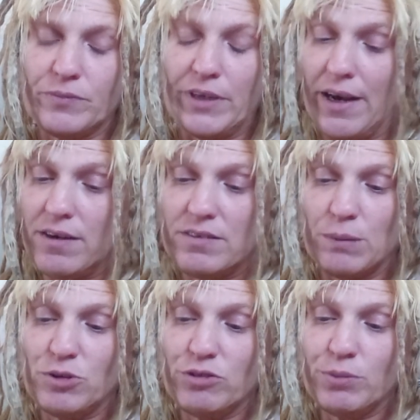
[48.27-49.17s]
Yea,
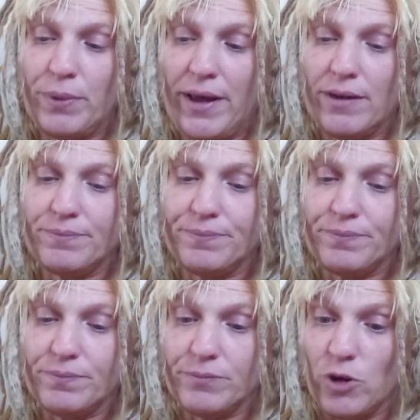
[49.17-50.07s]
except ye repent,
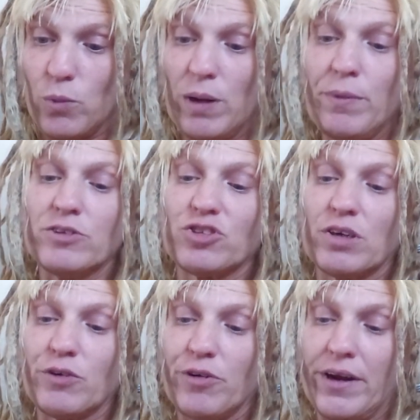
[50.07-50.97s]
your women
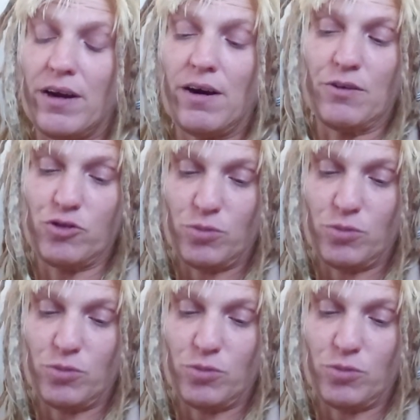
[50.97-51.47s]
shall have a great cause